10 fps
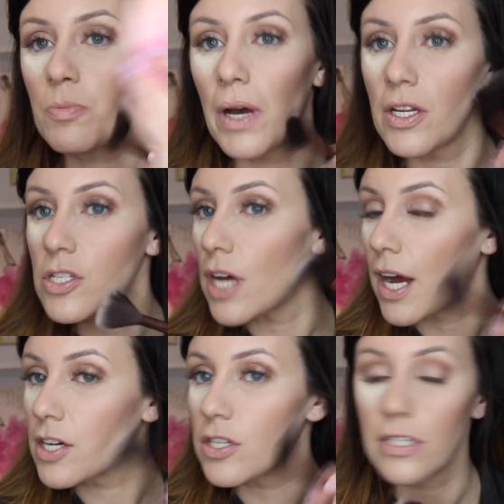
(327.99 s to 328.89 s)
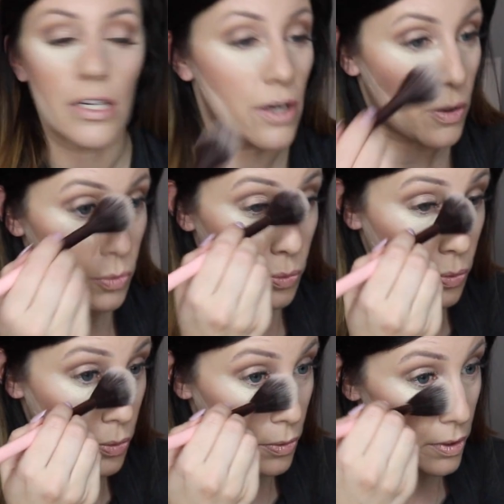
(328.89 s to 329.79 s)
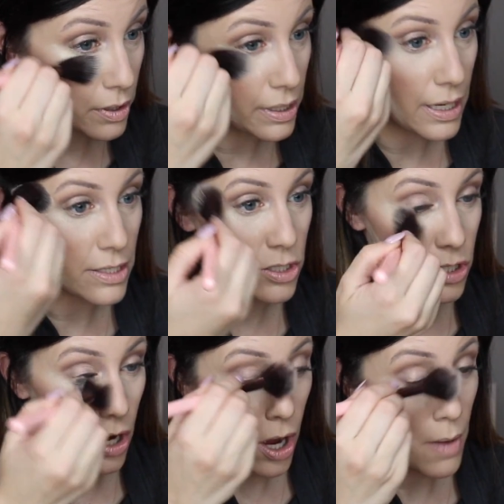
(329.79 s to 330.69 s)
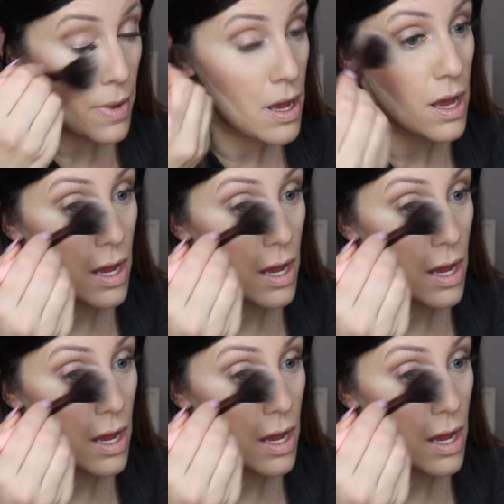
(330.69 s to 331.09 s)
sponge actually did a really nice job